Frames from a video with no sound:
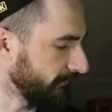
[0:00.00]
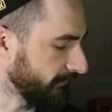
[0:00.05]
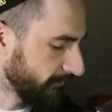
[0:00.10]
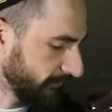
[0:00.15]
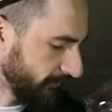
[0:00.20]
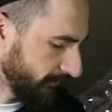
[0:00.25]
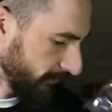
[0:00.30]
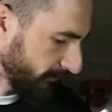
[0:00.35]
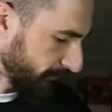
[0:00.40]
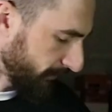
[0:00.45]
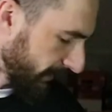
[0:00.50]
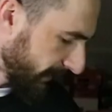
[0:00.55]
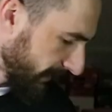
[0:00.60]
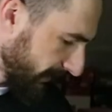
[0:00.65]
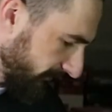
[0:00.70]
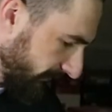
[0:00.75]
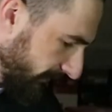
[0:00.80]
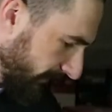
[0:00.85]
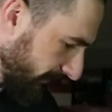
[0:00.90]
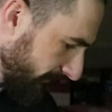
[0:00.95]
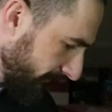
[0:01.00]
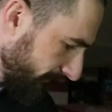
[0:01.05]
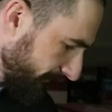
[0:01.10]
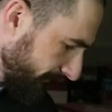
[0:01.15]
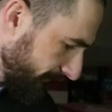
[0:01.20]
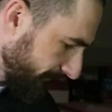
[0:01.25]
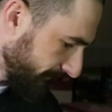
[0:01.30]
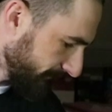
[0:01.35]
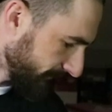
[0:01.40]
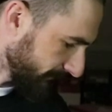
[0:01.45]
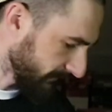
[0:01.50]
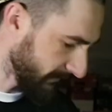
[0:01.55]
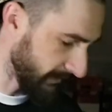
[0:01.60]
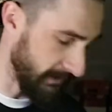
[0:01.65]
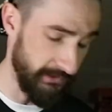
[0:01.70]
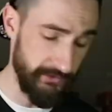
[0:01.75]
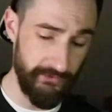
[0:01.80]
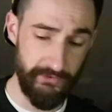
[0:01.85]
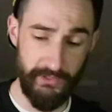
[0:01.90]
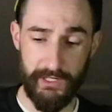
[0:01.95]
secure packaging.
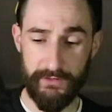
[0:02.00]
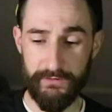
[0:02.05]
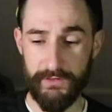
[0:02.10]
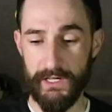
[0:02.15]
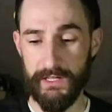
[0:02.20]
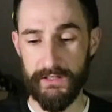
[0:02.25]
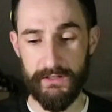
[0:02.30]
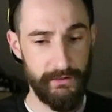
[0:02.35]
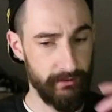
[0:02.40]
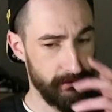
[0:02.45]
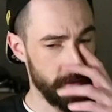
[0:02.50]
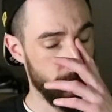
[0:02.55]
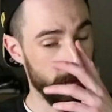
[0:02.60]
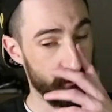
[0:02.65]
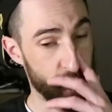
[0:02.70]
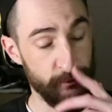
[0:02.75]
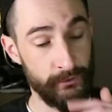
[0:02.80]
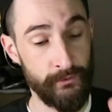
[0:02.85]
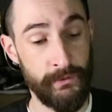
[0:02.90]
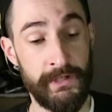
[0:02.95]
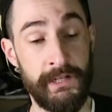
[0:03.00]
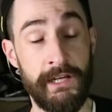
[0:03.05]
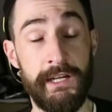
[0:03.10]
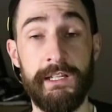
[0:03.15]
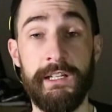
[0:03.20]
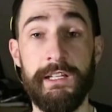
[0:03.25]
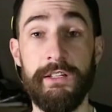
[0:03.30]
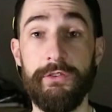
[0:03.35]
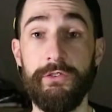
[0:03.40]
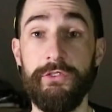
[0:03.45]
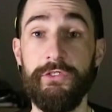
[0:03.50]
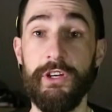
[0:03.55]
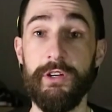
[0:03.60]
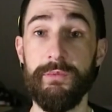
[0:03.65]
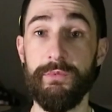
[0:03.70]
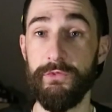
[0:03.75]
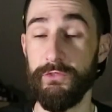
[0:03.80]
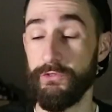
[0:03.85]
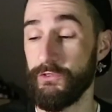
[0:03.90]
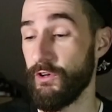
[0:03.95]
I'll save that for when I need to
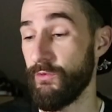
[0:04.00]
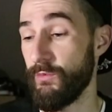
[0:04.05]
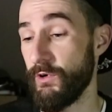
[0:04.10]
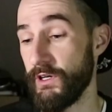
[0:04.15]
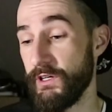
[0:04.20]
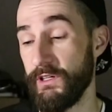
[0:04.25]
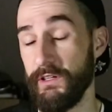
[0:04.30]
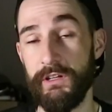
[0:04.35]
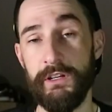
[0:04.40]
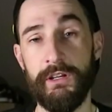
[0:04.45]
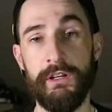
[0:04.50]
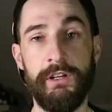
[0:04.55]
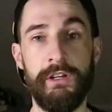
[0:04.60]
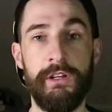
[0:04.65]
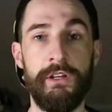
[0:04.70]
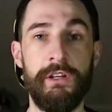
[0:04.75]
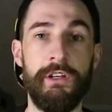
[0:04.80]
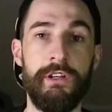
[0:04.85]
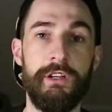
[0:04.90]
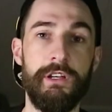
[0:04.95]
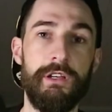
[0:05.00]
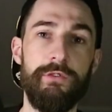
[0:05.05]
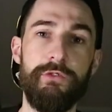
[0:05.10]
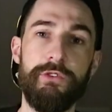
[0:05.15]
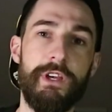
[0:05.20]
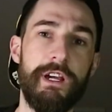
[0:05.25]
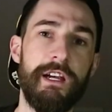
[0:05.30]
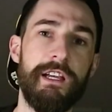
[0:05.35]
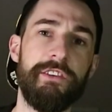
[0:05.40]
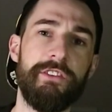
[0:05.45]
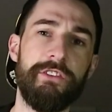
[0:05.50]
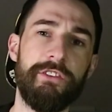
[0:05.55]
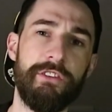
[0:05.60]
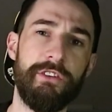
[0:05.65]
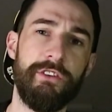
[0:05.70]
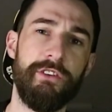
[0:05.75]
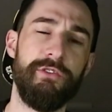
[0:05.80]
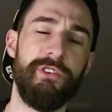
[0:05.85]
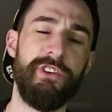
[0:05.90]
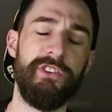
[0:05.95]
ship to somebody. If you guys
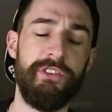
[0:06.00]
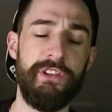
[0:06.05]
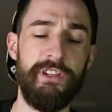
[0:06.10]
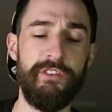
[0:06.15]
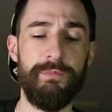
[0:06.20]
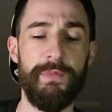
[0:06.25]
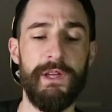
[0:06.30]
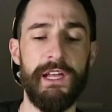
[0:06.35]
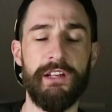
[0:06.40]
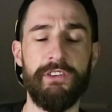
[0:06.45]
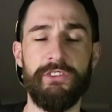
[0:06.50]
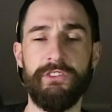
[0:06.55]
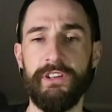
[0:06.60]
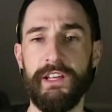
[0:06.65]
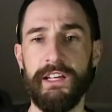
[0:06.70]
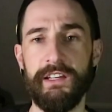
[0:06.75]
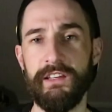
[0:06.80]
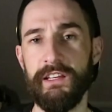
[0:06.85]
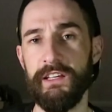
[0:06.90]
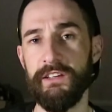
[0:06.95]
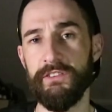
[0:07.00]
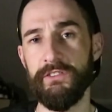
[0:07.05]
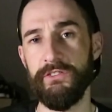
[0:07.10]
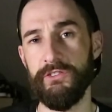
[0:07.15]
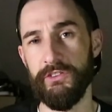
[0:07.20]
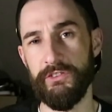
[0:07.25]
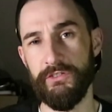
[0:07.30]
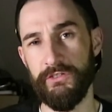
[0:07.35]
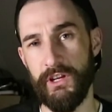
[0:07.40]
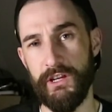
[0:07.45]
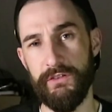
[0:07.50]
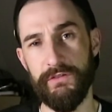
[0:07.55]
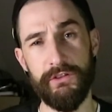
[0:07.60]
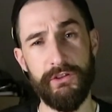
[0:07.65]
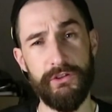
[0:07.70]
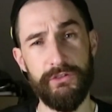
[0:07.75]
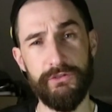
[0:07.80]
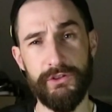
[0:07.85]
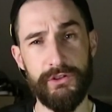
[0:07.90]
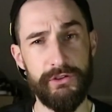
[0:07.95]
receive packages like this, just save it,
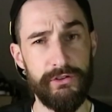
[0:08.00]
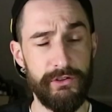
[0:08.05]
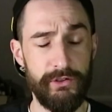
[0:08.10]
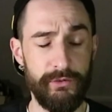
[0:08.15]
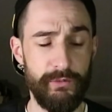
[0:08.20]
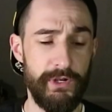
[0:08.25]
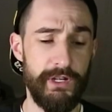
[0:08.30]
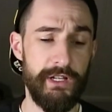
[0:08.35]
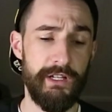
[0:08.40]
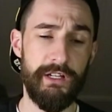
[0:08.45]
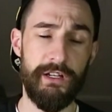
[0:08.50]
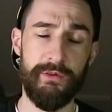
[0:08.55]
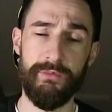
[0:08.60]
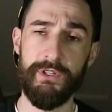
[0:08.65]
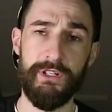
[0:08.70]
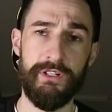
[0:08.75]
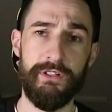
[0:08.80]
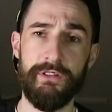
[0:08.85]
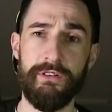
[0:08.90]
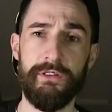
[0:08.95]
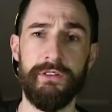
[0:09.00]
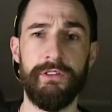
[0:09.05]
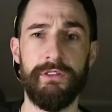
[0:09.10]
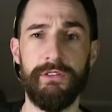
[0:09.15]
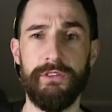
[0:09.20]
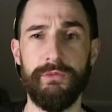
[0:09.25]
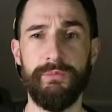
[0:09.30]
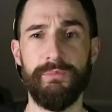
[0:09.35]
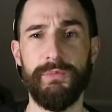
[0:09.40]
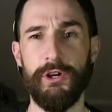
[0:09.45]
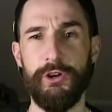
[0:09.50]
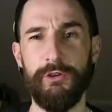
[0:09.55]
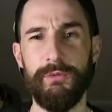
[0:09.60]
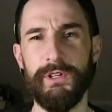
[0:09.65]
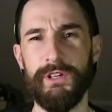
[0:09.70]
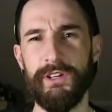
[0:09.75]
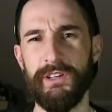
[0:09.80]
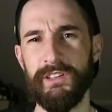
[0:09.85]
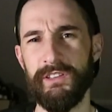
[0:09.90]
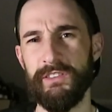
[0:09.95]
don't throw it away. I mean, you're
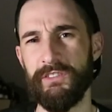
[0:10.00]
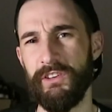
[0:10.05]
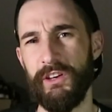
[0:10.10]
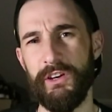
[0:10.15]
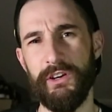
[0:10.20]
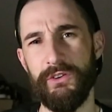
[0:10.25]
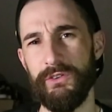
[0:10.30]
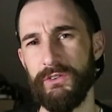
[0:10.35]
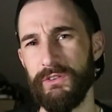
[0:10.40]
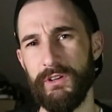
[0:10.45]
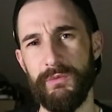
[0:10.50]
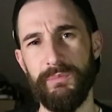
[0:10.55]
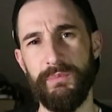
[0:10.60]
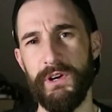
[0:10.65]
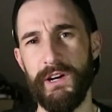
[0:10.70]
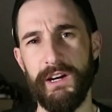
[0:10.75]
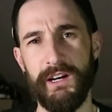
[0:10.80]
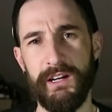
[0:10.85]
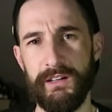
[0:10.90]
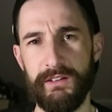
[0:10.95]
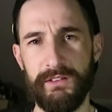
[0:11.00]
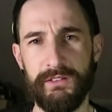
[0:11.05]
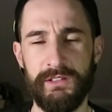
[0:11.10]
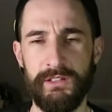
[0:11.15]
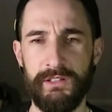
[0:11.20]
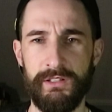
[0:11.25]
probably gonna sell a pair